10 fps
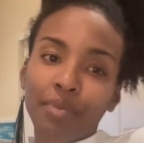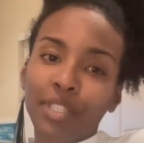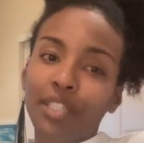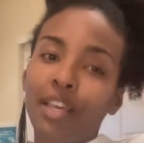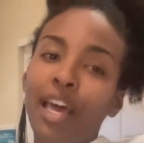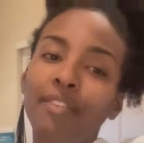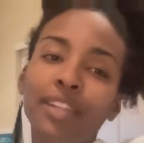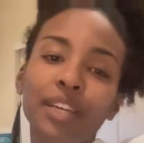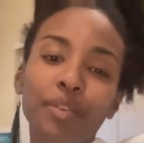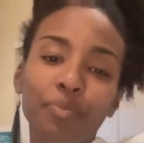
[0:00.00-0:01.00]
is
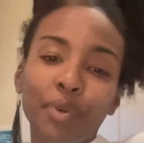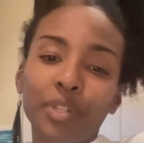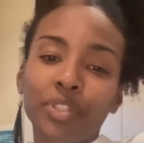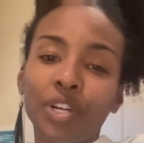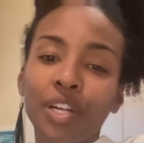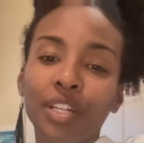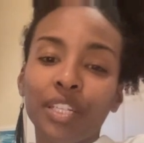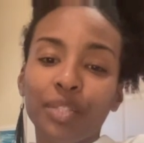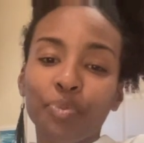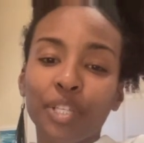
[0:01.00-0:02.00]
heavily in my chart,
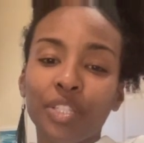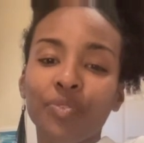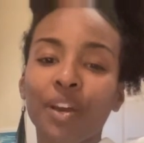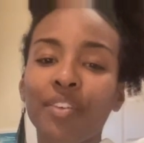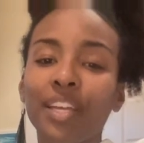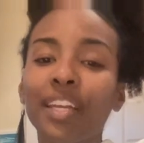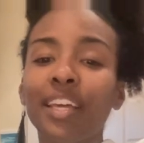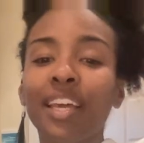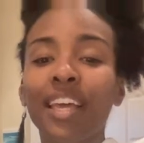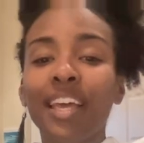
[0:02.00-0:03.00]
it's placed throughout it,